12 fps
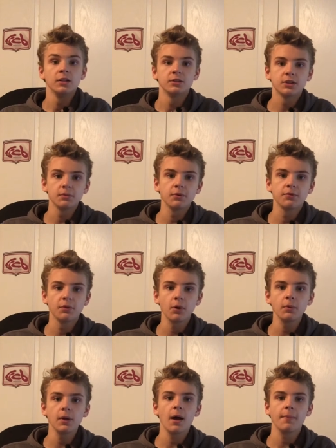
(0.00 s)
So
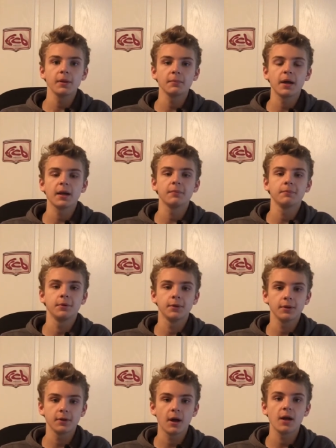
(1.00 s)
before we hop into my
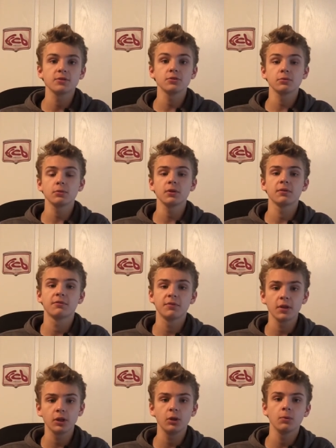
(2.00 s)
computer, I just want to
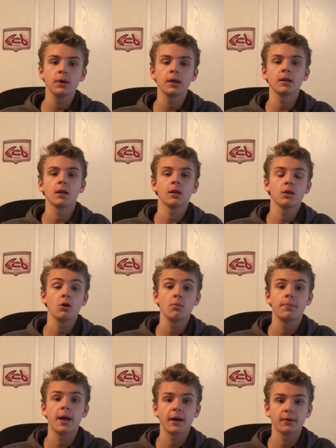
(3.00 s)
fill you in on a little
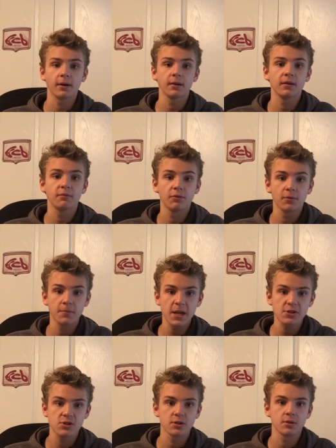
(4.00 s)
background
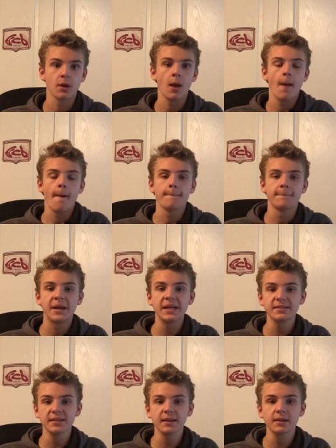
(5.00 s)
information.
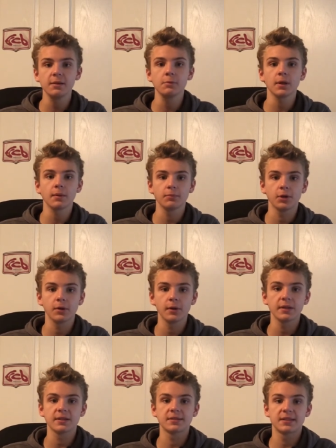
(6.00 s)
Basically, what I'm
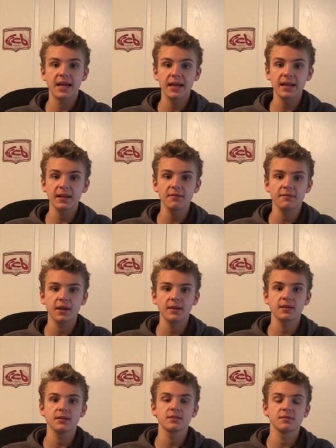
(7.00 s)
doing is taking
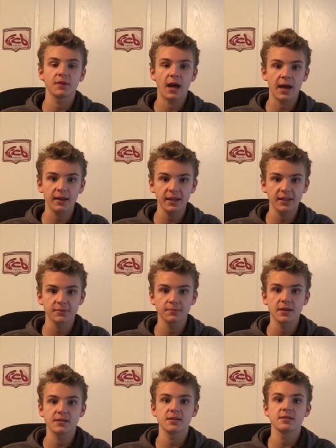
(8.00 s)
advantage of
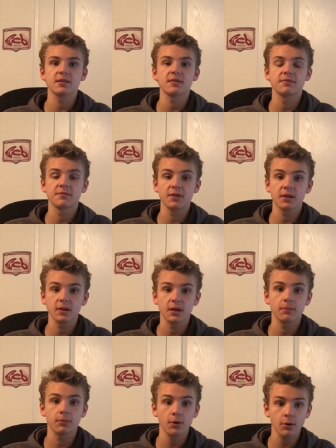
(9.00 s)
AliExpress's
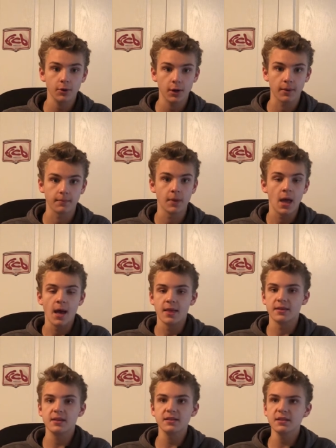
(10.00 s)
affiliate program.
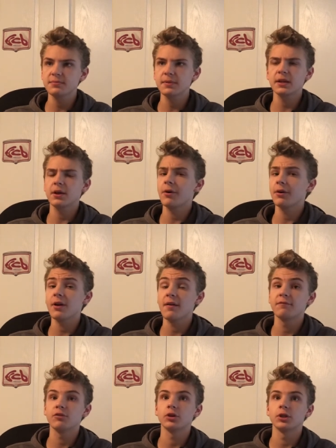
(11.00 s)
This has been going
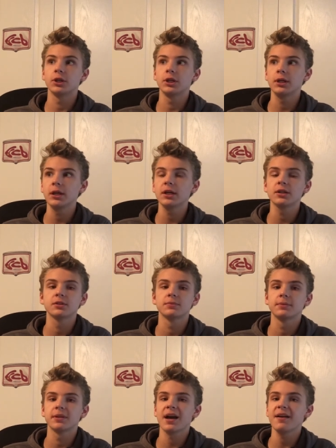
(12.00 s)
on for
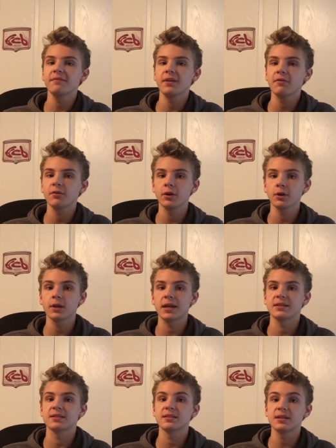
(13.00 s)
years, but I've never heard
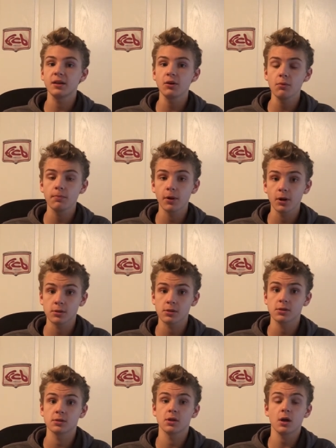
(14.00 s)
a single
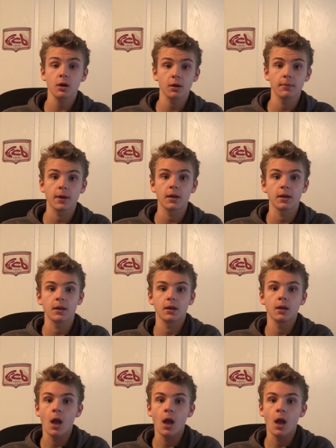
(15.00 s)
person talk about it.